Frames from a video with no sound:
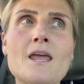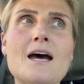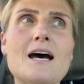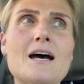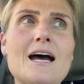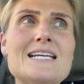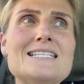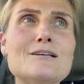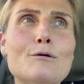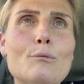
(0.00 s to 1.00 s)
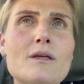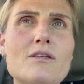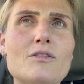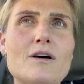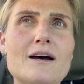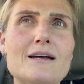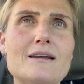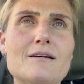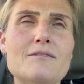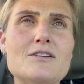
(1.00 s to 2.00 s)
I deal with a lot
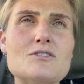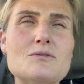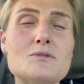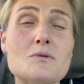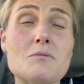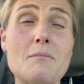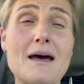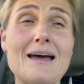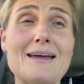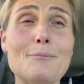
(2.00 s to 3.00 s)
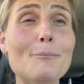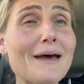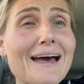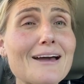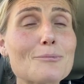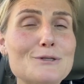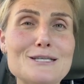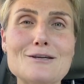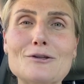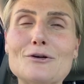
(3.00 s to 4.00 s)
of issues with my back,
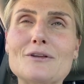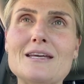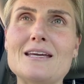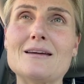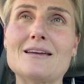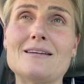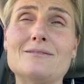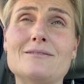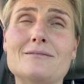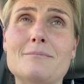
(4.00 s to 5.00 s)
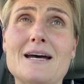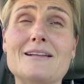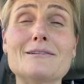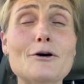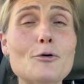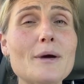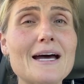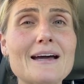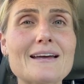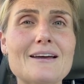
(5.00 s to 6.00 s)
particularly my low
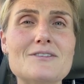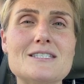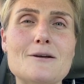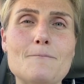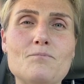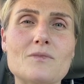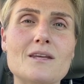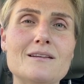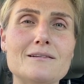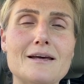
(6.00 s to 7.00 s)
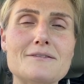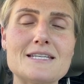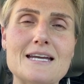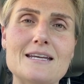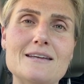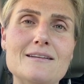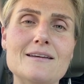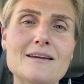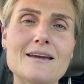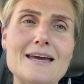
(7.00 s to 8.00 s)
back. I have some left-sided
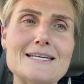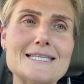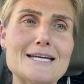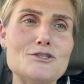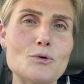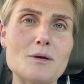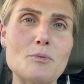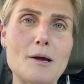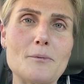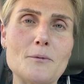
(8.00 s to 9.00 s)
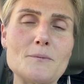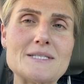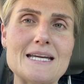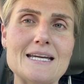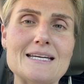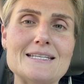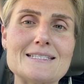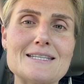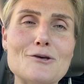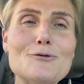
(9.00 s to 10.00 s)
SI joint problems, and
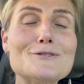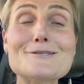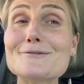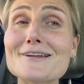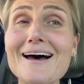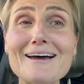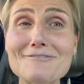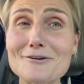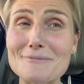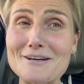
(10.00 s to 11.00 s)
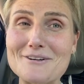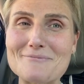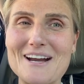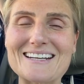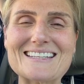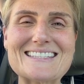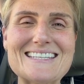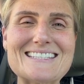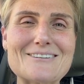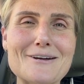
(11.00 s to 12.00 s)
those do not feel better in
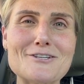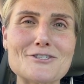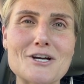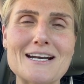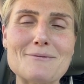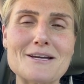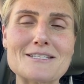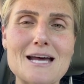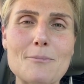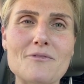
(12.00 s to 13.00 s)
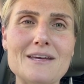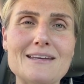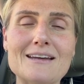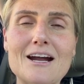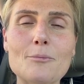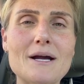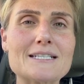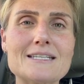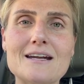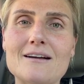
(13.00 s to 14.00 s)
pregnancy, so I just try to be on top of it. And
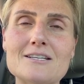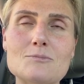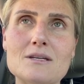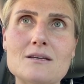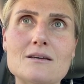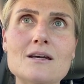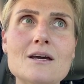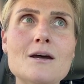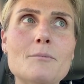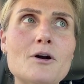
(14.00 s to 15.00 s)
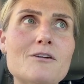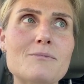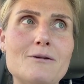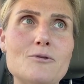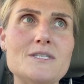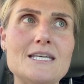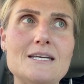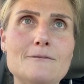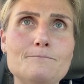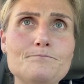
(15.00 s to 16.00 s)
chiropractic care has been a part of my
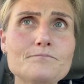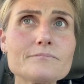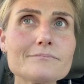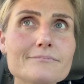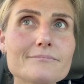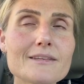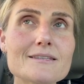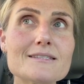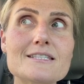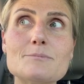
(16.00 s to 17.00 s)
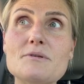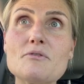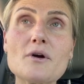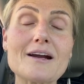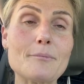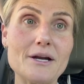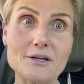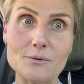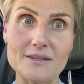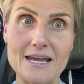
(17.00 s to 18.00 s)
routine since before I got
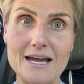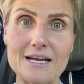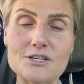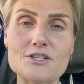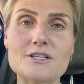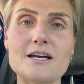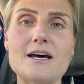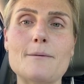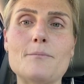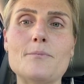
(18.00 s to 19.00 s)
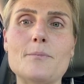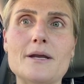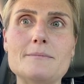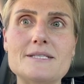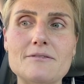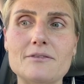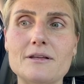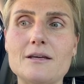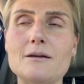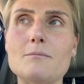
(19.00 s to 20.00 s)
pregnant with Nash, but I'm
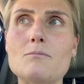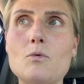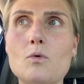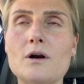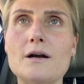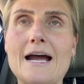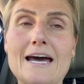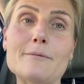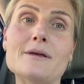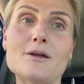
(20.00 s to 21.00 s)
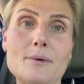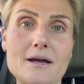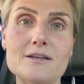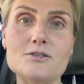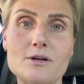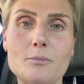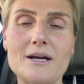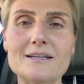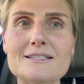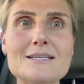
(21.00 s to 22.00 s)
definitely more adamant about it during
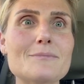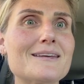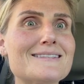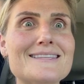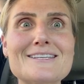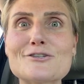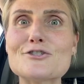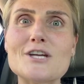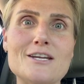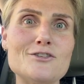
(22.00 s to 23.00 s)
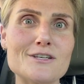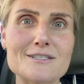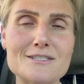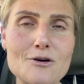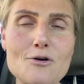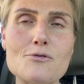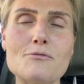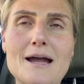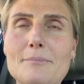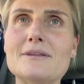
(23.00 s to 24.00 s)
pregnancy because things are changing so
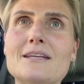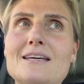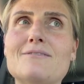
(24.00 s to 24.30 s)
rapidly.